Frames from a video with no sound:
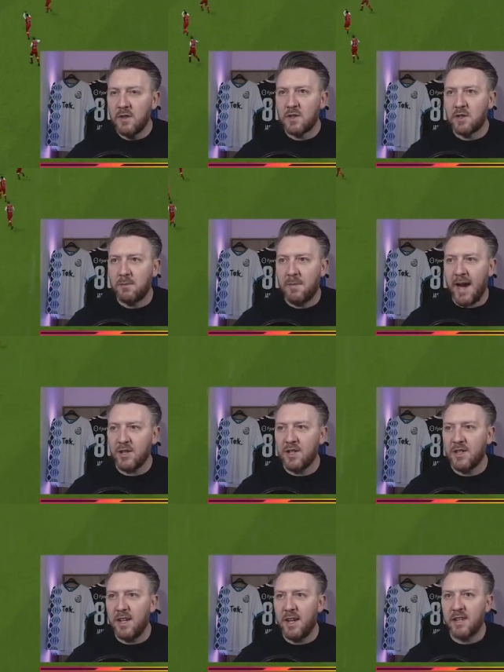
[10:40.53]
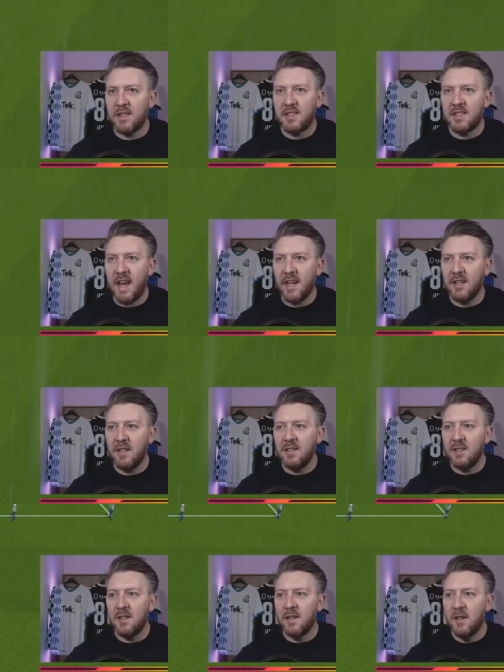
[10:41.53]
smashes in a
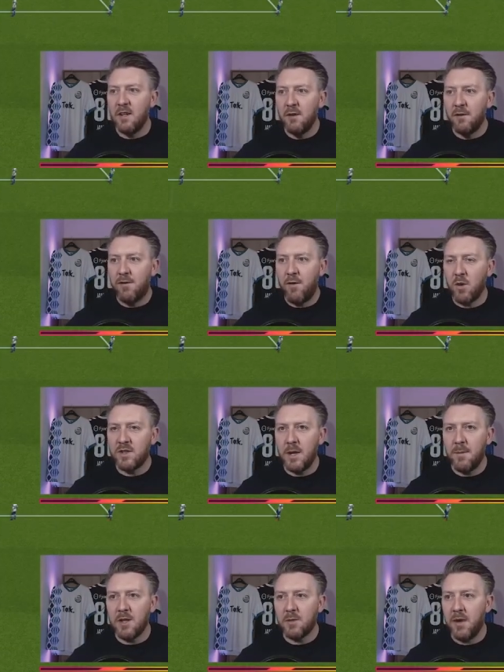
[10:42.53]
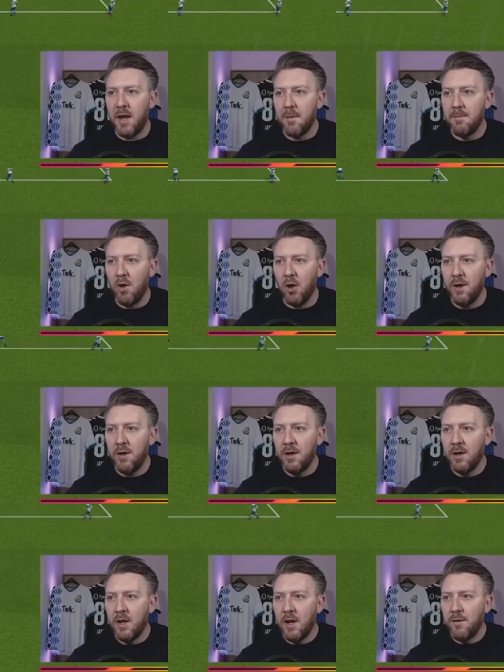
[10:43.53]
second, 40 minutes played, Mullen
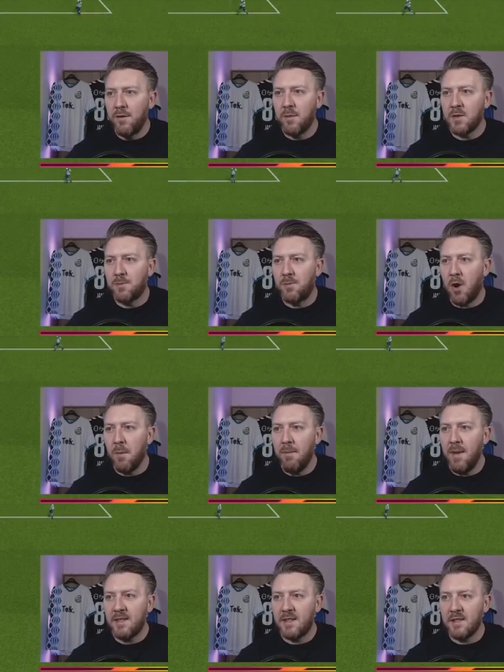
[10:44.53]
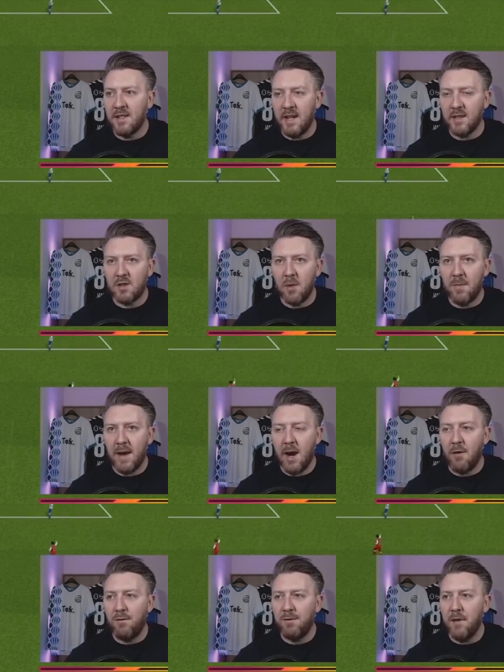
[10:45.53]
from the spot misses it
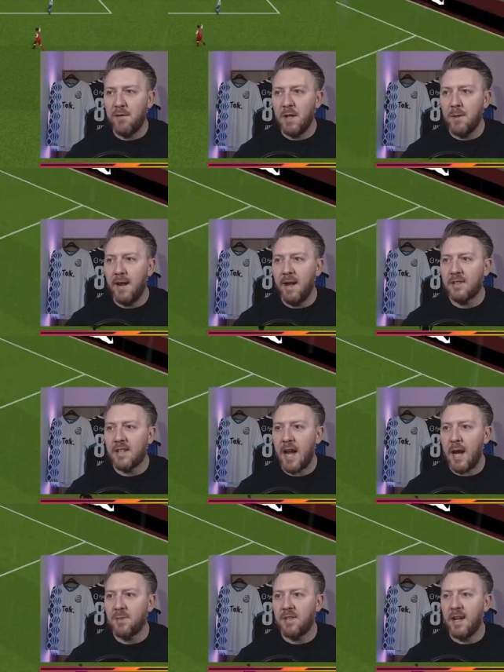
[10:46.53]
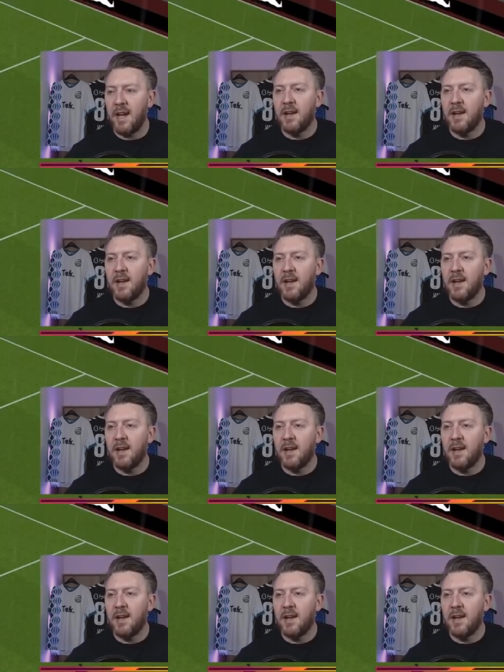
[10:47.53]
somehow, 50 minutes, taps it